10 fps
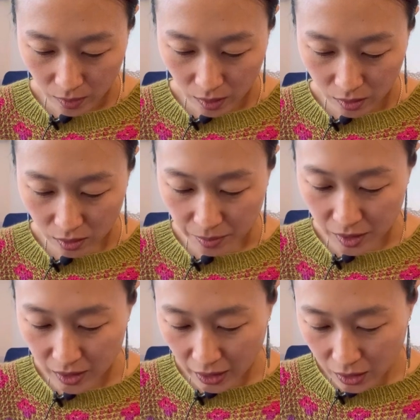some
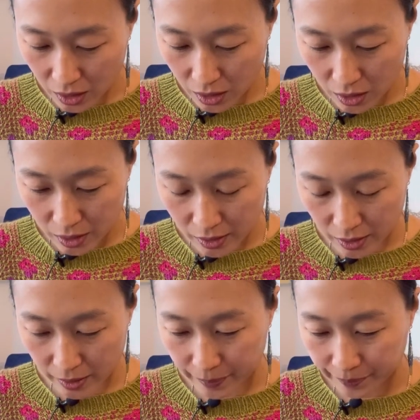stickers
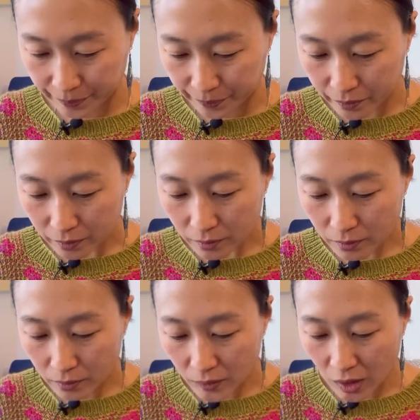and
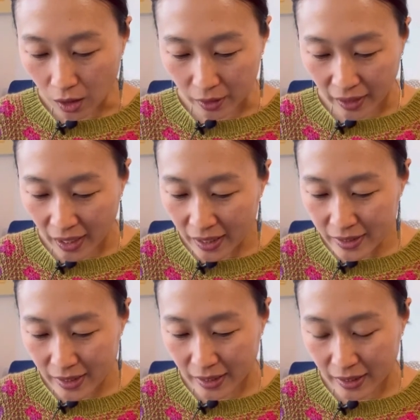a
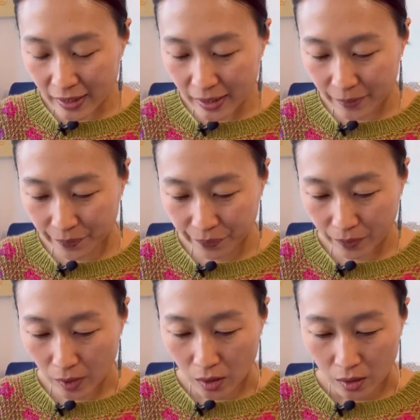candy.
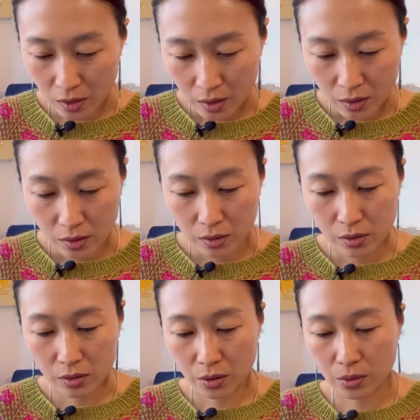
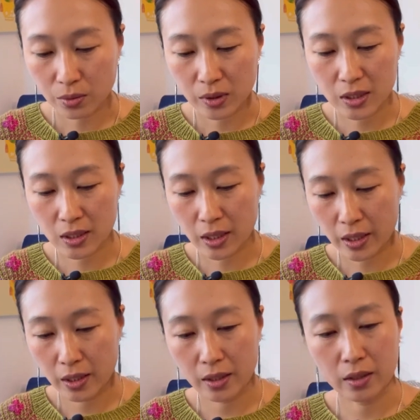So it's
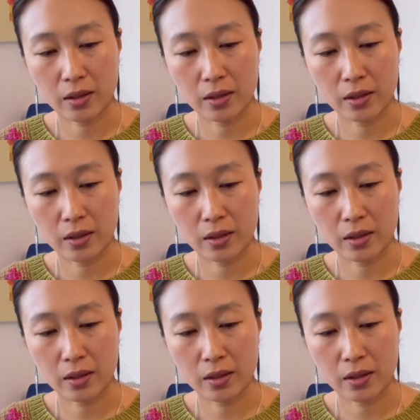like